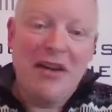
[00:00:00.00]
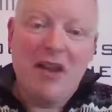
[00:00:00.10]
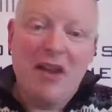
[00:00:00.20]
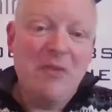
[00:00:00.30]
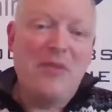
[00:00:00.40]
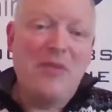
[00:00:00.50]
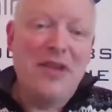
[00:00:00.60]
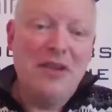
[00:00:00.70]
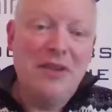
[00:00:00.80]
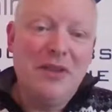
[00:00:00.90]
I can't remember
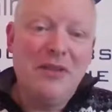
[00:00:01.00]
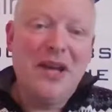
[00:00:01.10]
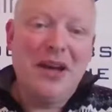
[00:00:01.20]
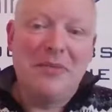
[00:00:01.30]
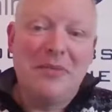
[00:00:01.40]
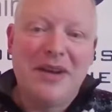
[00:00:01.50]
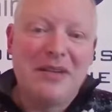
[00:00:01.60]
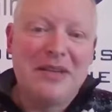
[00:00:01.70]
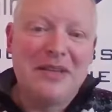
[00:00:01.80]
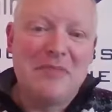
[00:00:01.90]
the U. I'll look it up
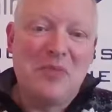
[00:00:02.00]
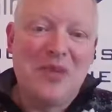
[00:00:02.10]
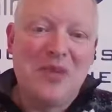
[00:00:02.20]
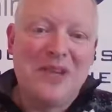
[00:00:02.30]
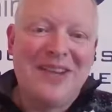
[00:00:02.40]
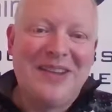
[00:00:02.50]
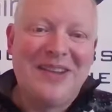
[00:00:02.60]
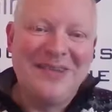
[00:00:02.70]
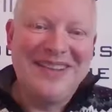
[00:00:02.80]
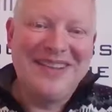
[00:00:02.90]
and I'll put it in the
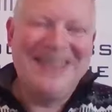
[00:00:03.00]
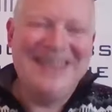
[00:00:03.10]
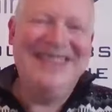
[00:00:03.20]
notes.